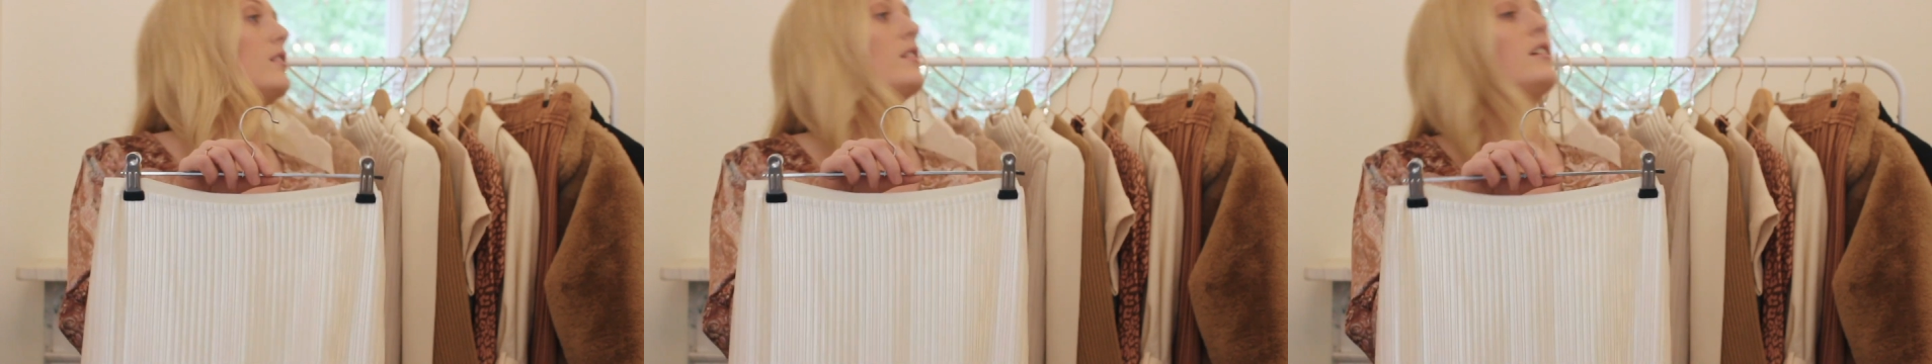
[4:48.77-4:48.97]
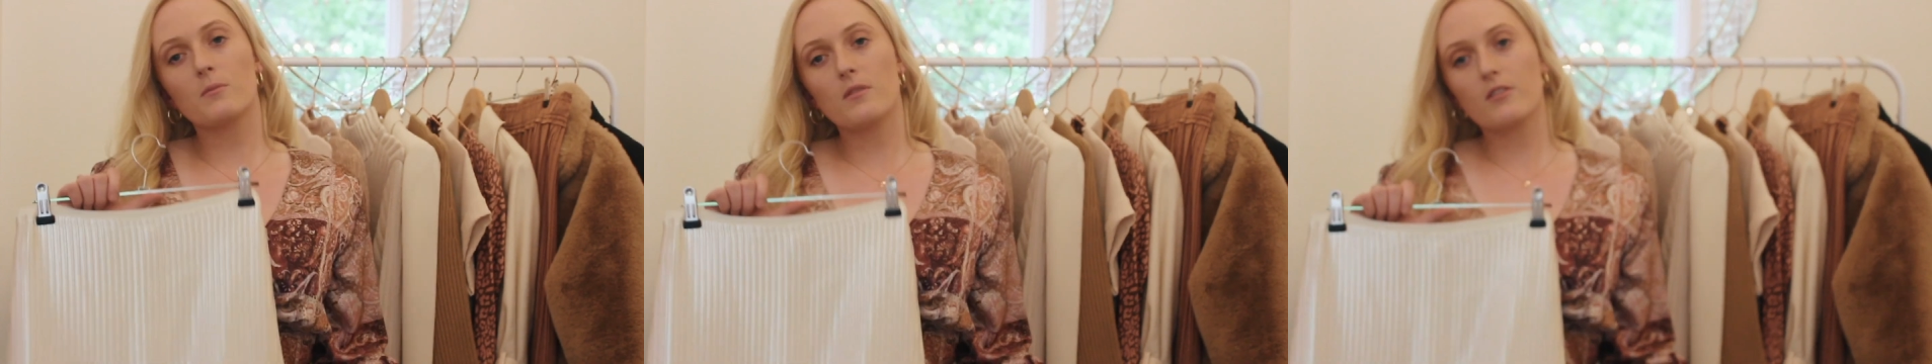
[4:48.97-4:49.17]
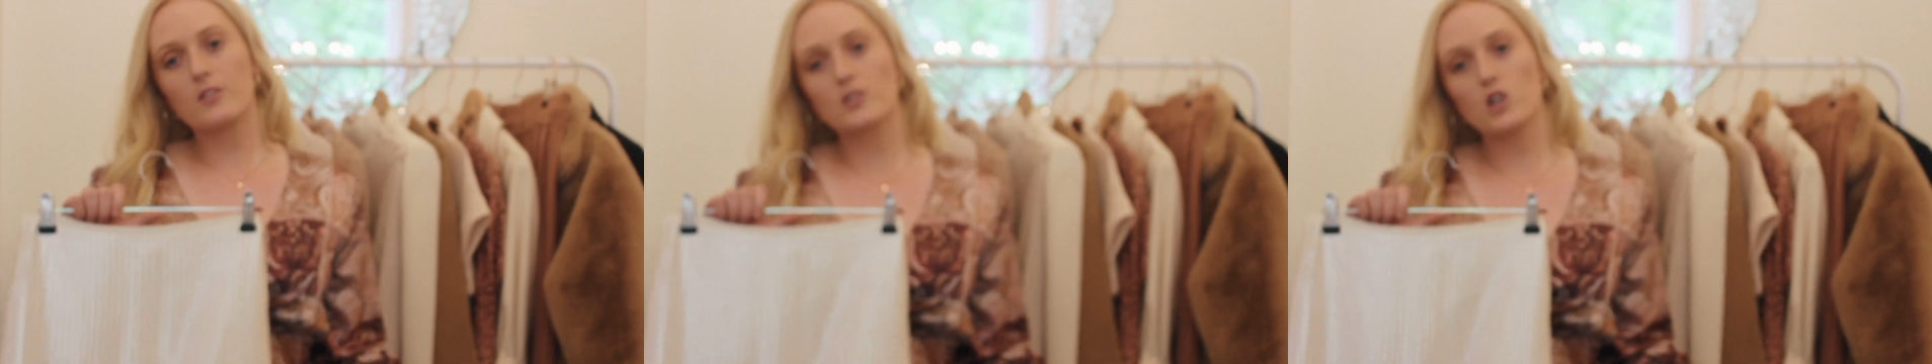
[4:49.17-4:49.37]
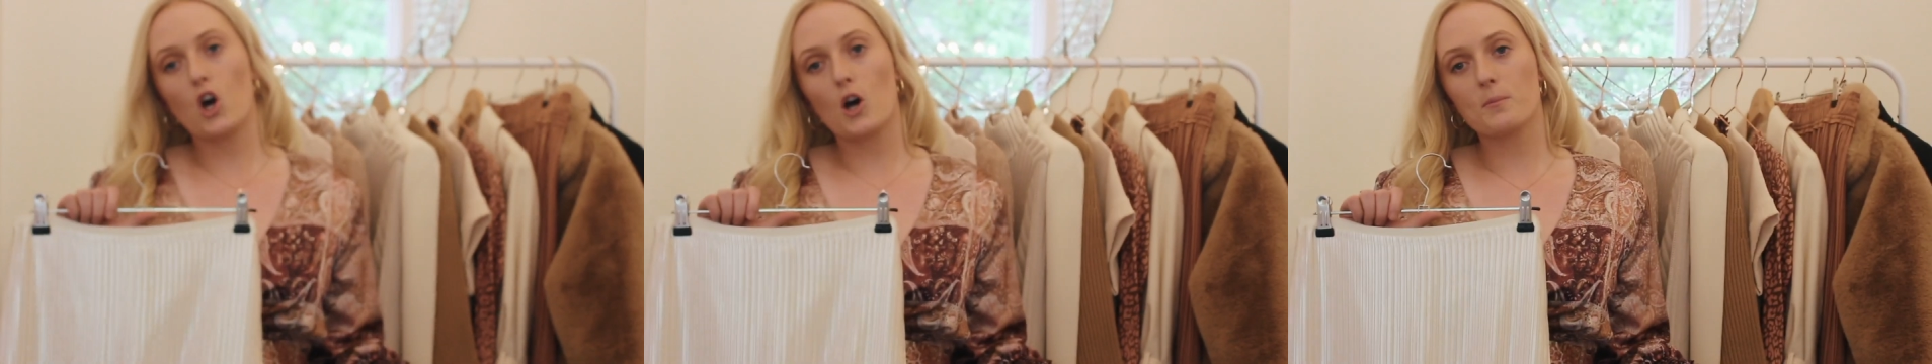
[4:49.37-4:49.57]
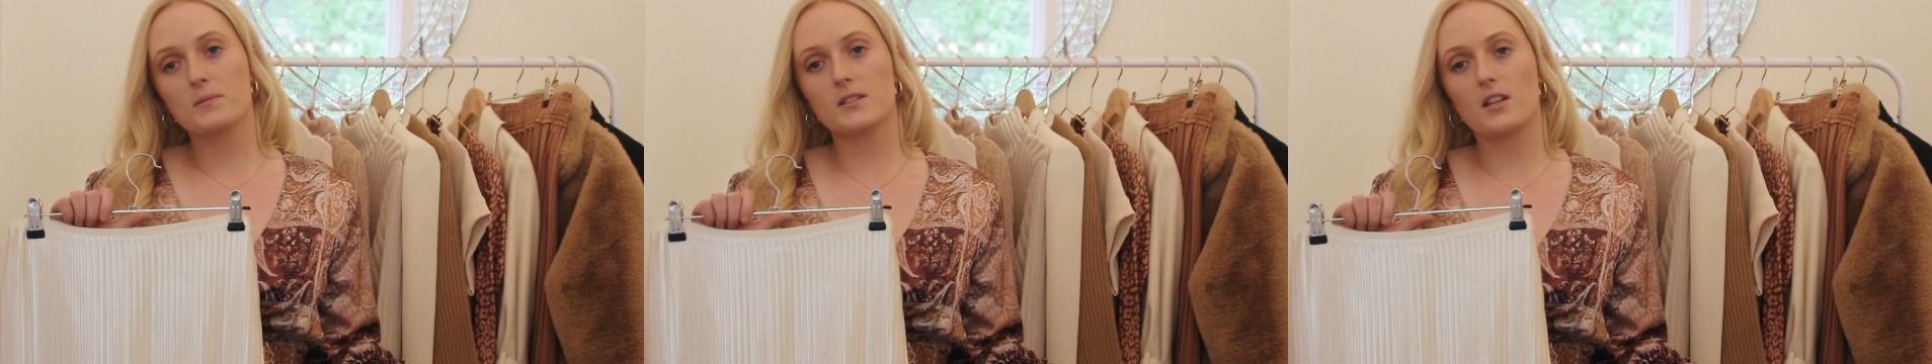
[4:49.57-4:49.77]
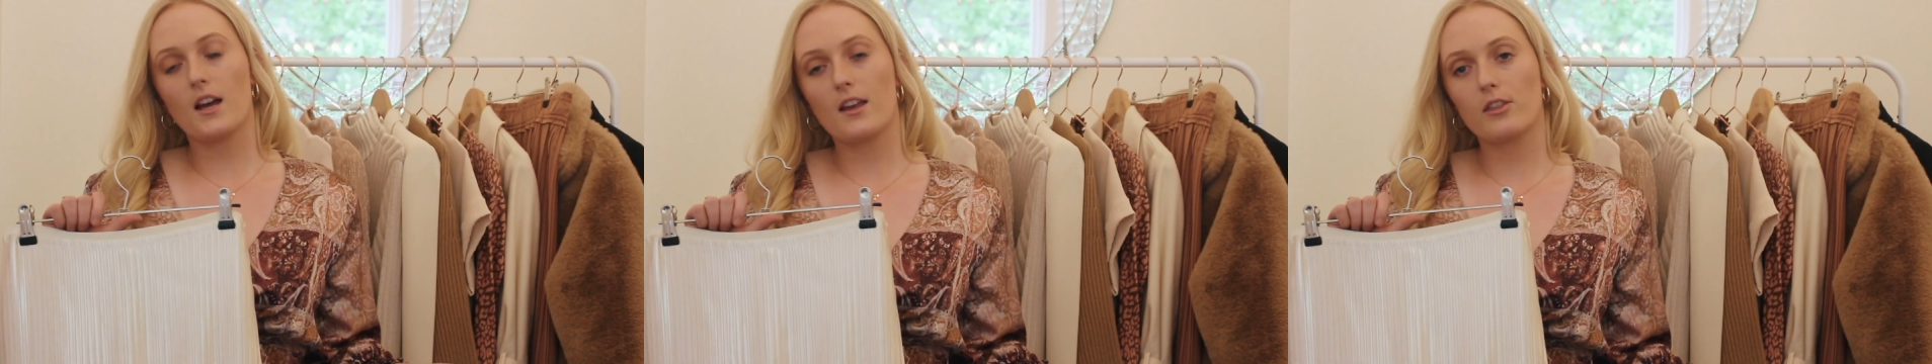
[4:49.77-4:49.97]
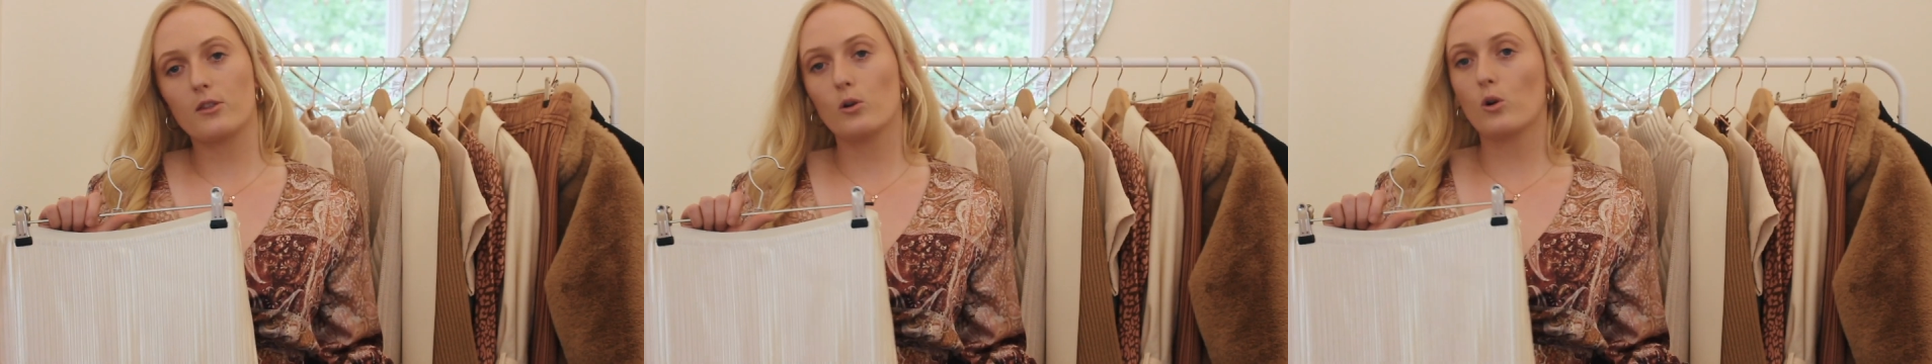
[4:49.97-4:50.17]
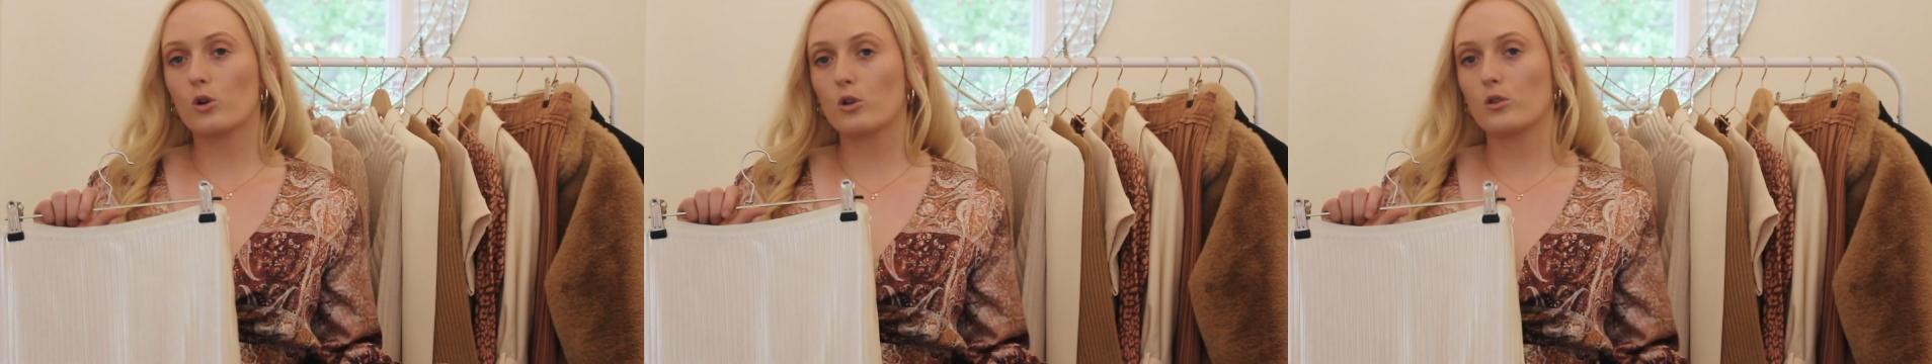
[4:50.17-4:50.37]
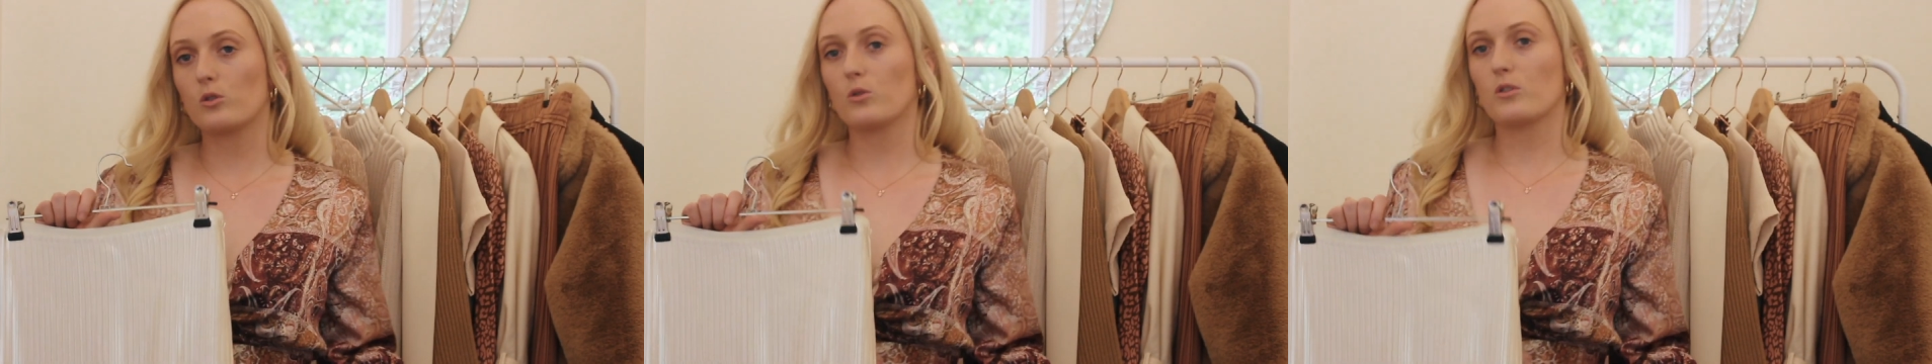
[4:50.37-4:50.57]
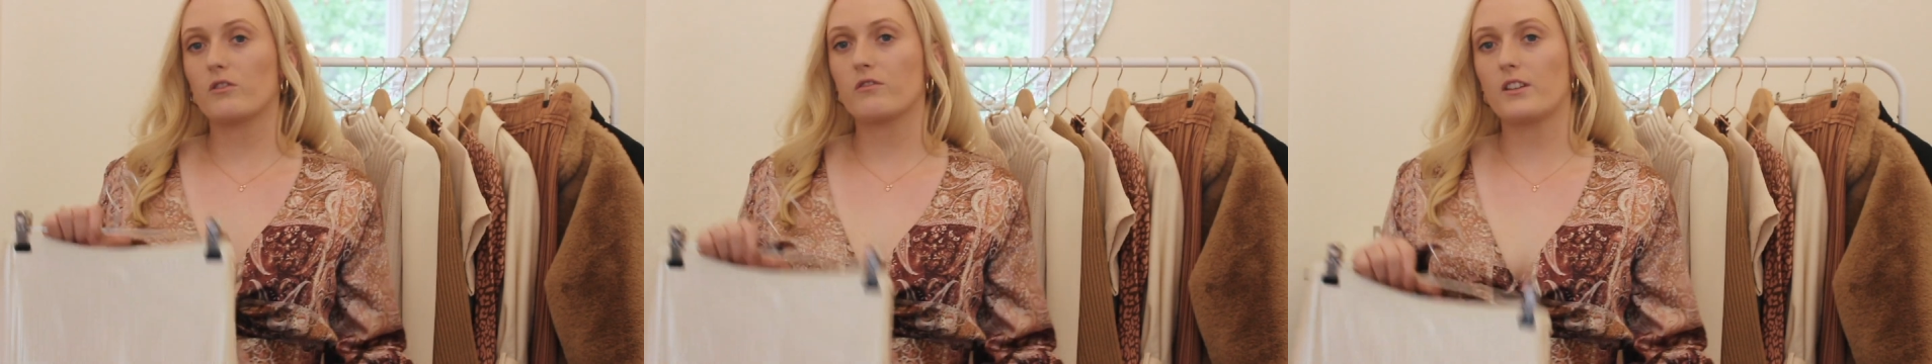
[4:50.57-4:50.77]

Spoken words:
One of the tops that I thought could look